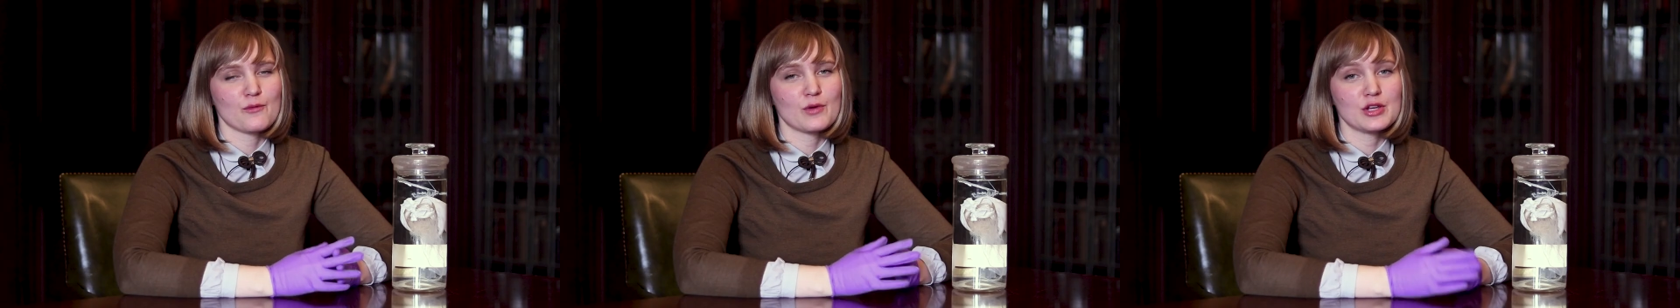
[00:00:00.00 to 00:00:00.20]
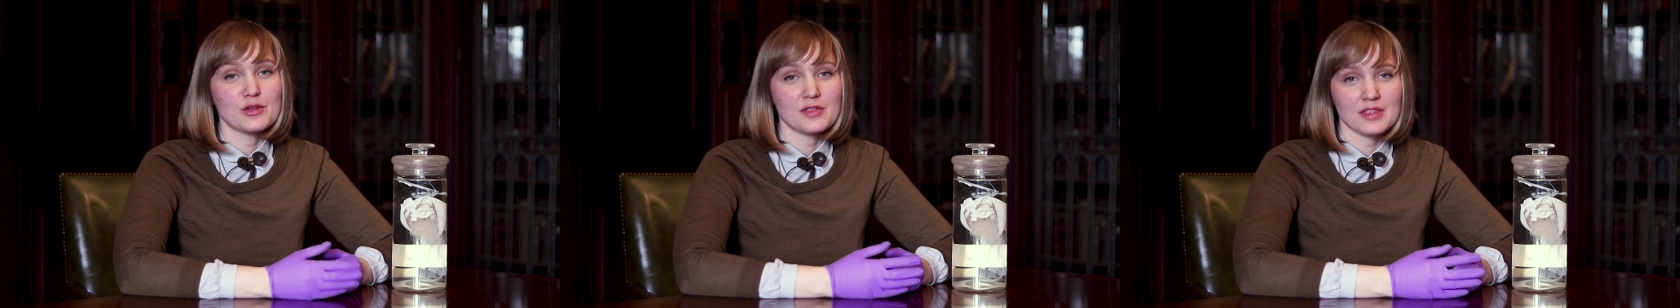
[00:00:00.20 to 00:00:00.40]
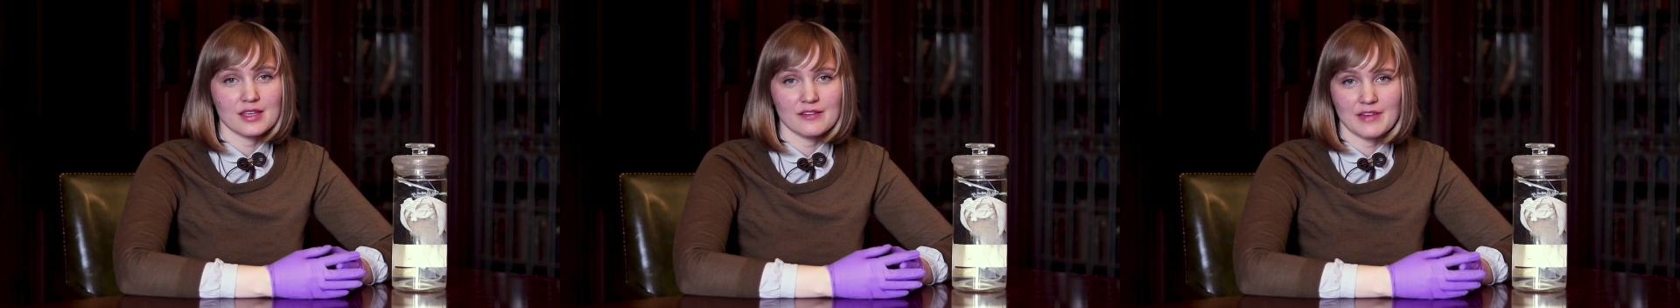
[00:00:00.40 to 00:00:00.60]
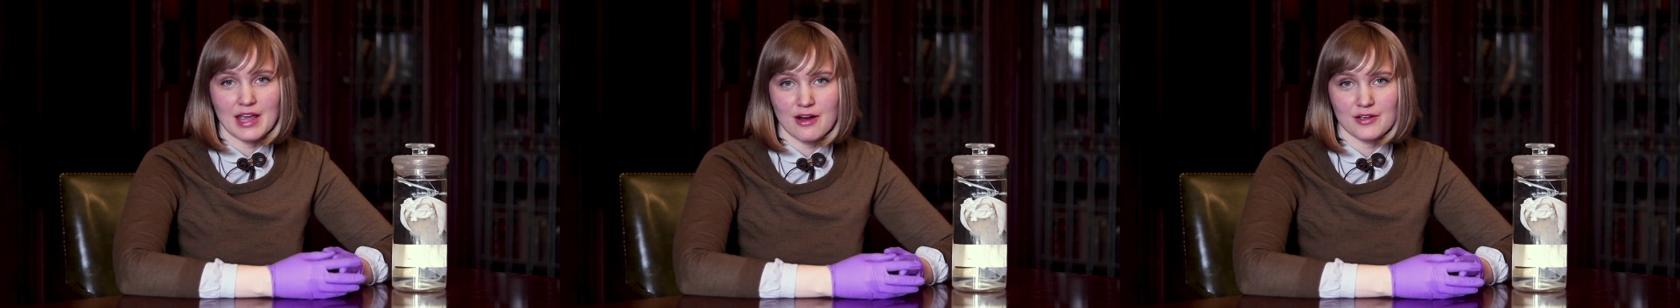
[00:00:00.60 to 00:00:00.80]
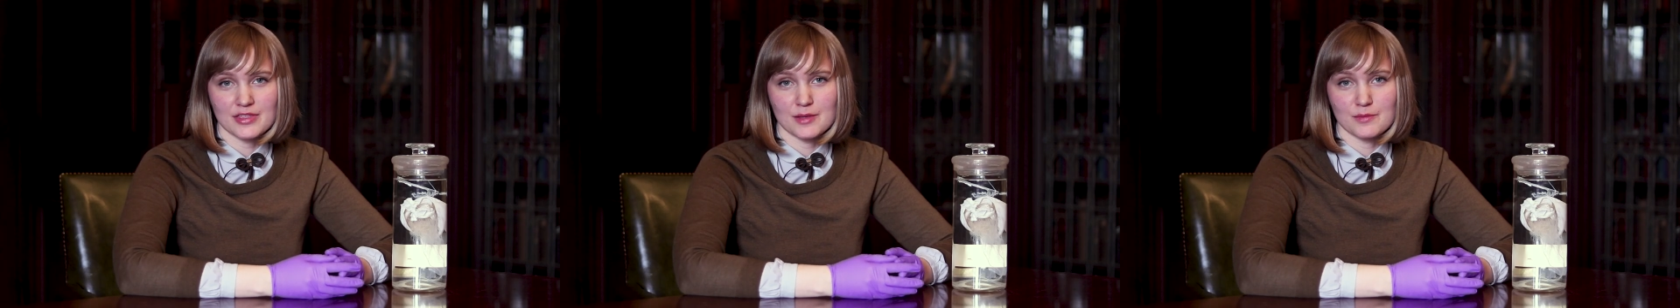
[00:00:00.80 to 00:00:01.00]
When you think of
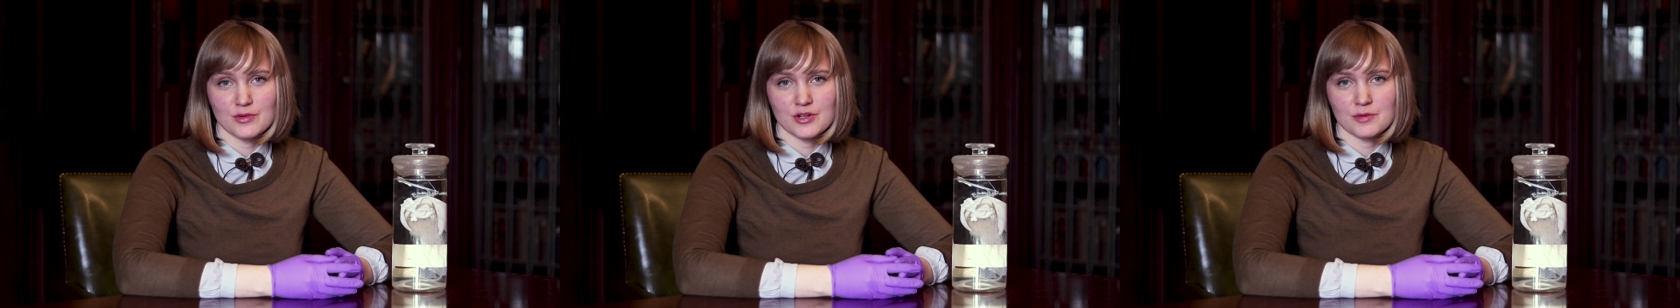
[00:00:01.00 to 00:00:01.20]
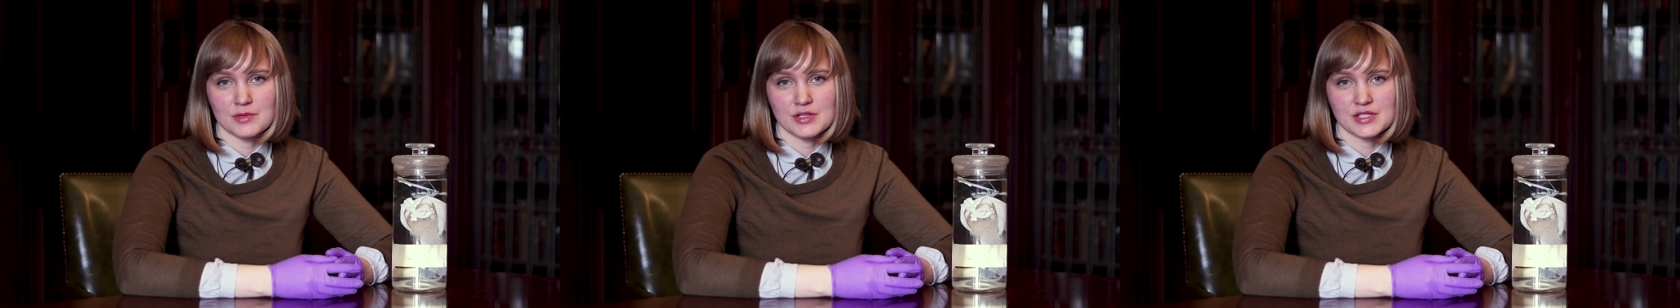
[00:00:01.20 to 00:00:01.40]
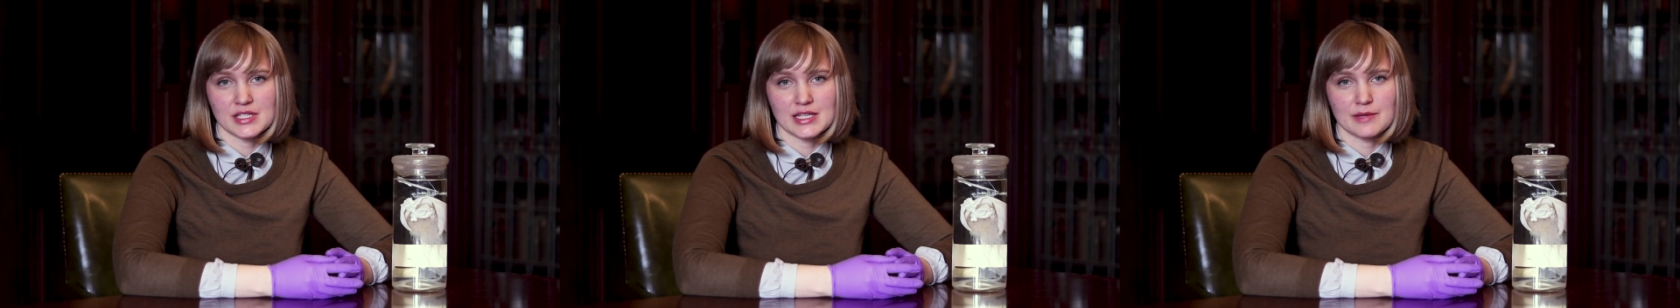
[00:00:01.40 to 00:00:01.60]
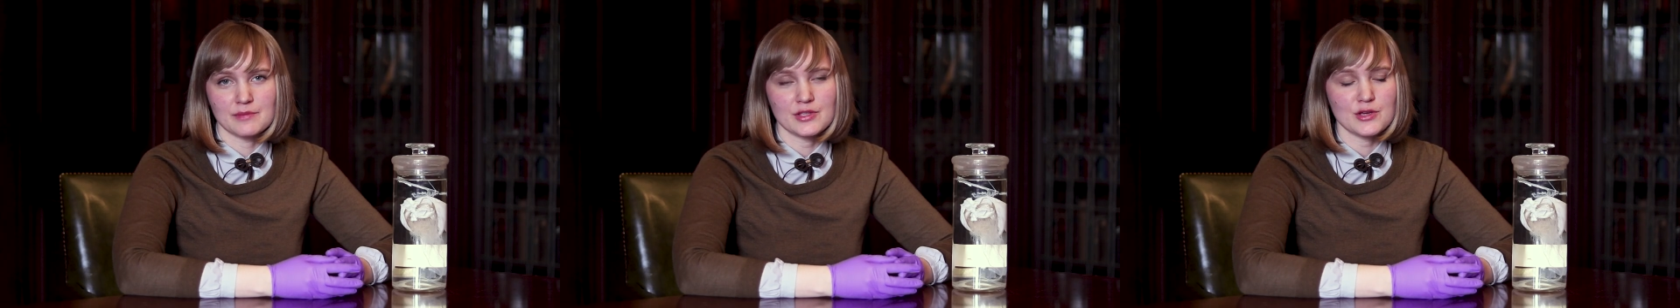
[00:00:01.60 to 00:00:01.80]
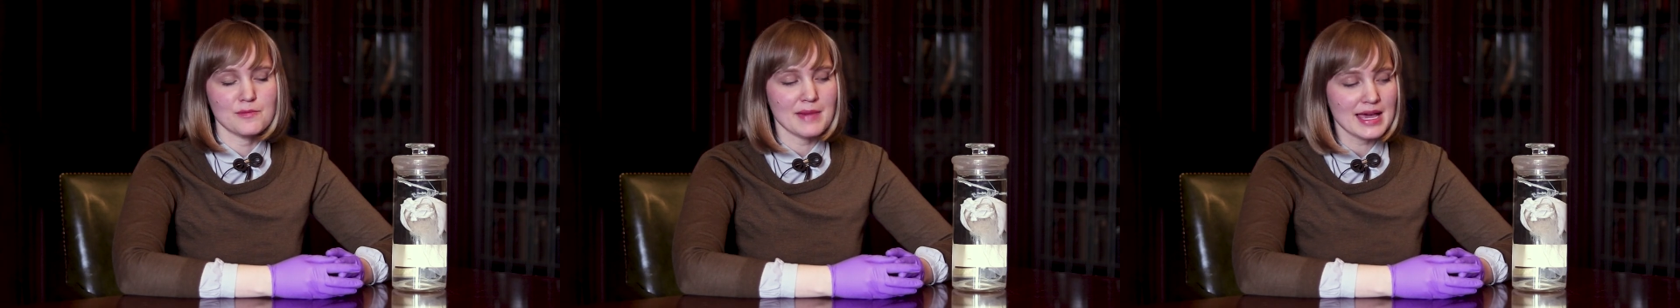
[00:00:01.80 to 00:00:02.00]
hair at the Mütter
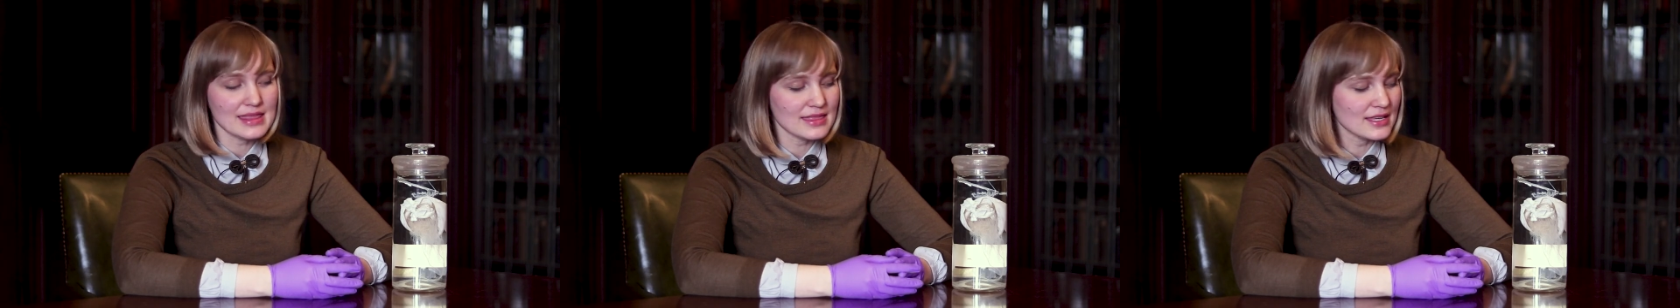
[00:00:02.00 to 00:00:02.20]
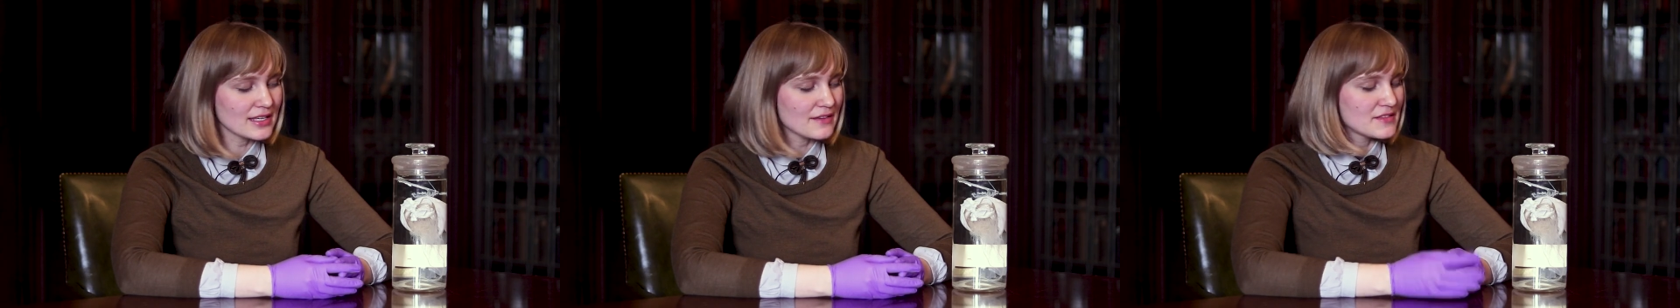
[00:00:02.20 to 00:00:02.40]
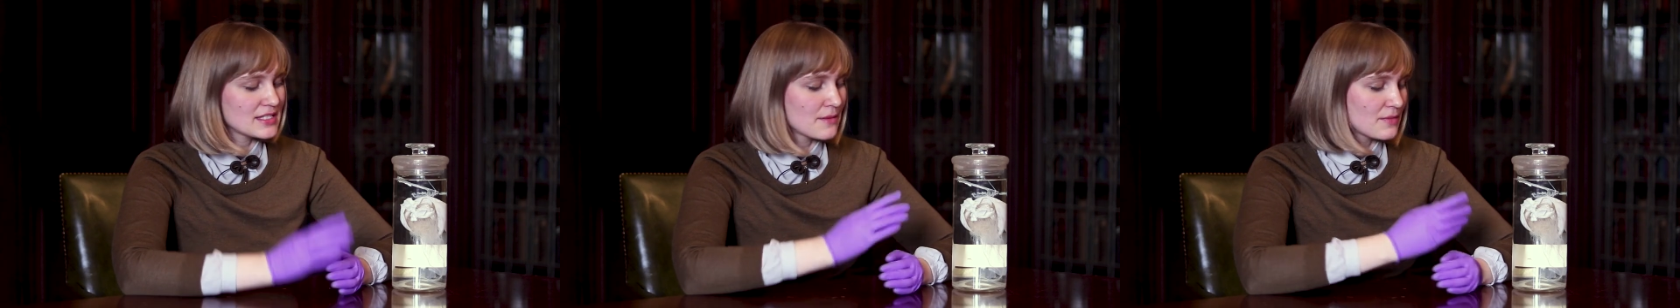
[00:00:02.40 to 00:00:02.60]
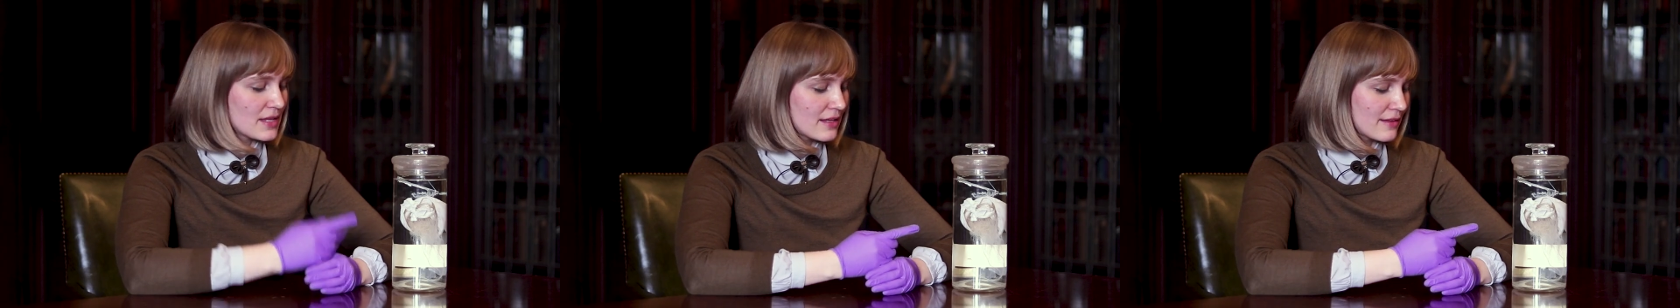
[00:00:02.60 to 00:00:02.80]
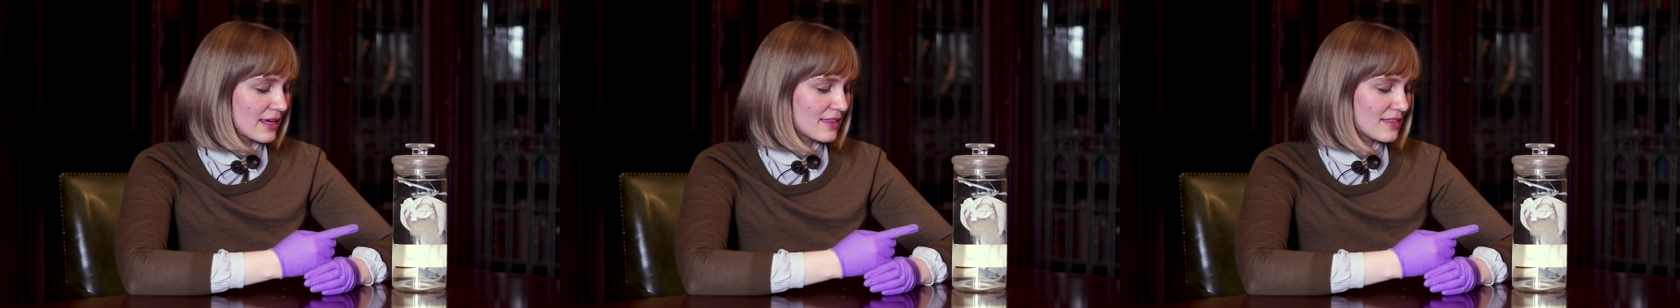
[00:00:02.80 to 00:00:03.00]
Museum, you might think of
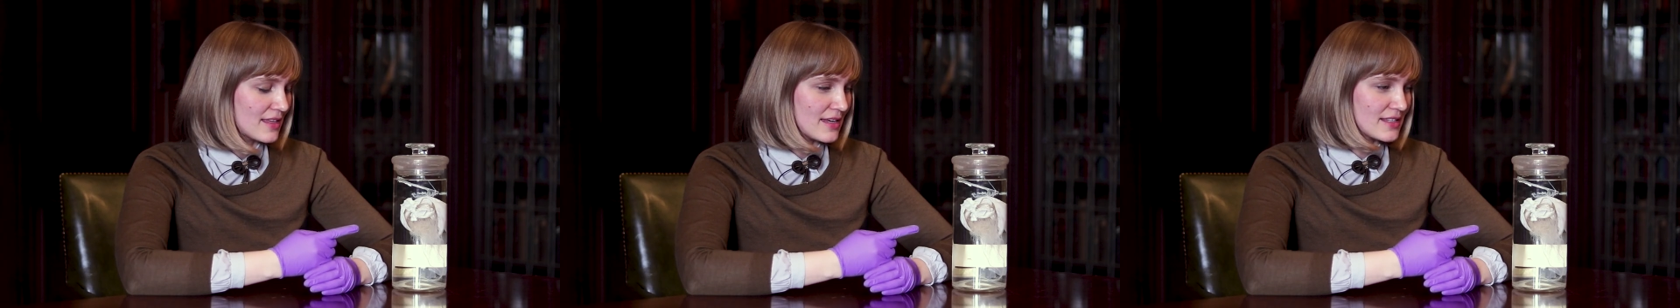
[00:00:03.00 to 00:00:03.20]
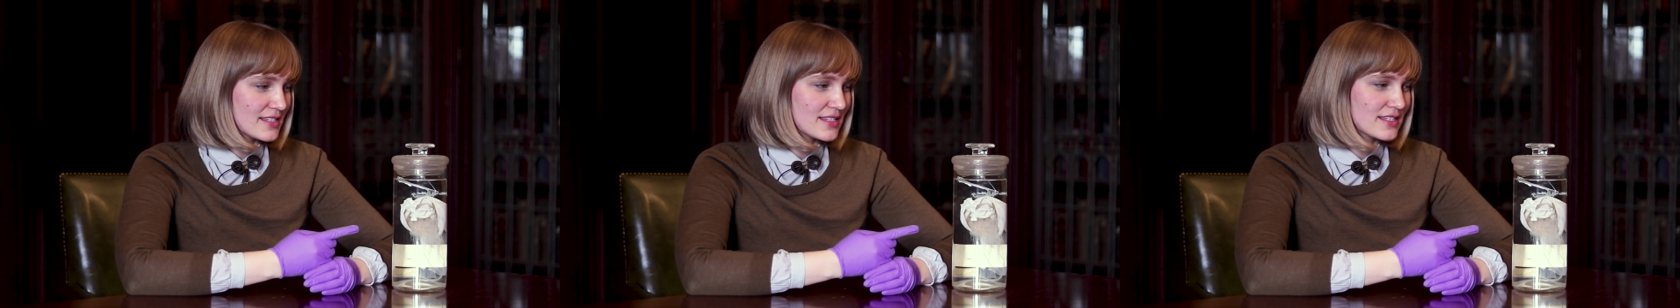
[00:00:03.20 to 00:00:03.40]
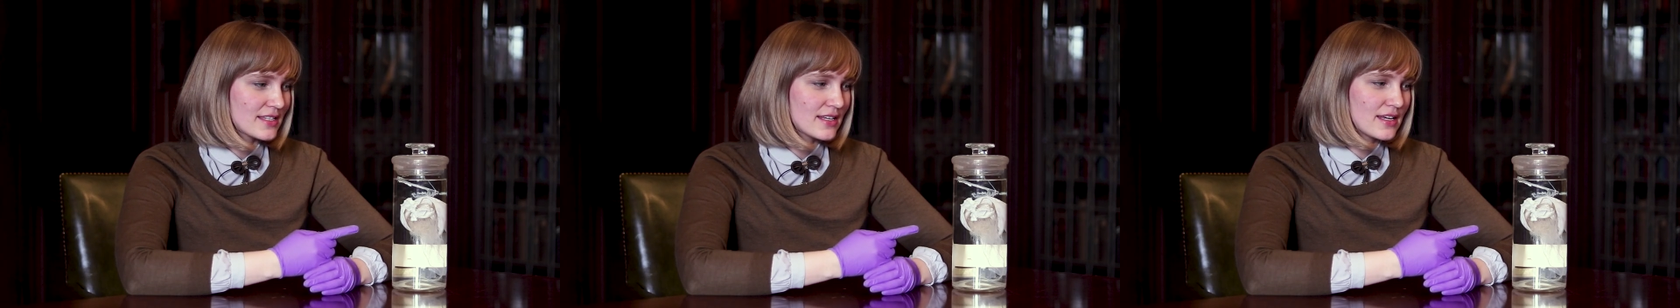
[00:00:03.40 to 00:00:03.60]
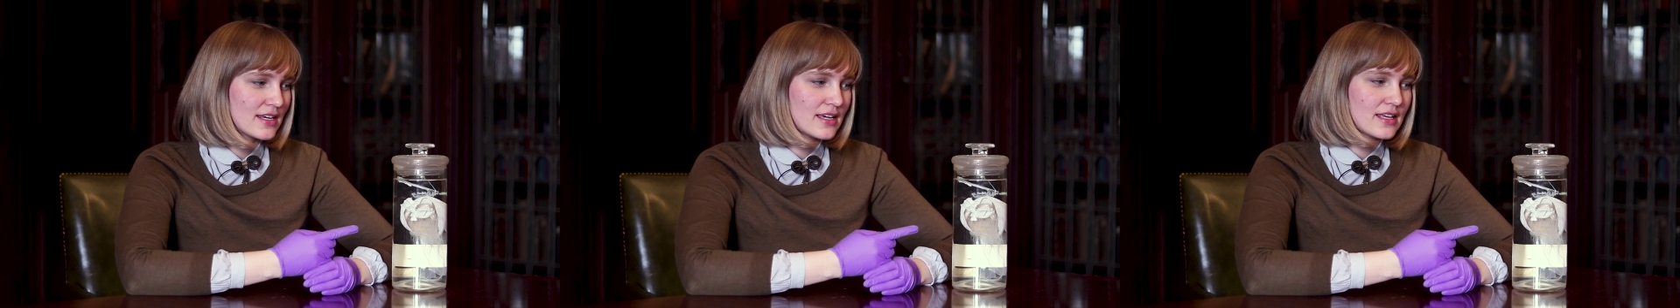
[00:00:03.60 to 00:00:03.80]
something like this.